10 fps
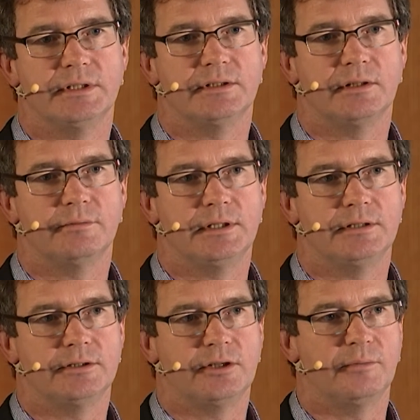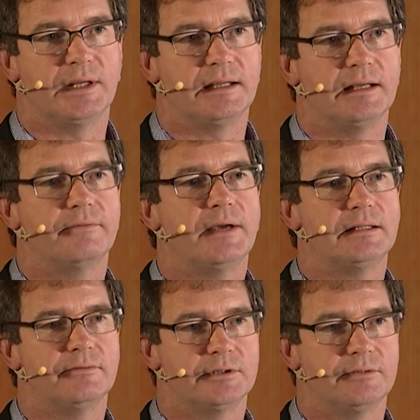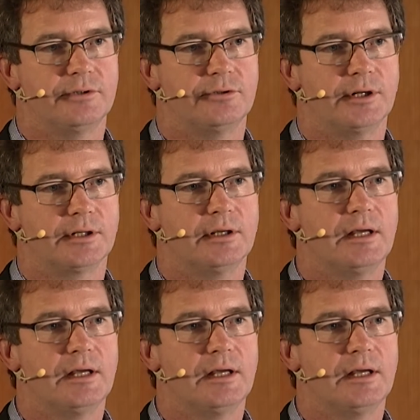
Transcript: in determining the effectiveness of a drug.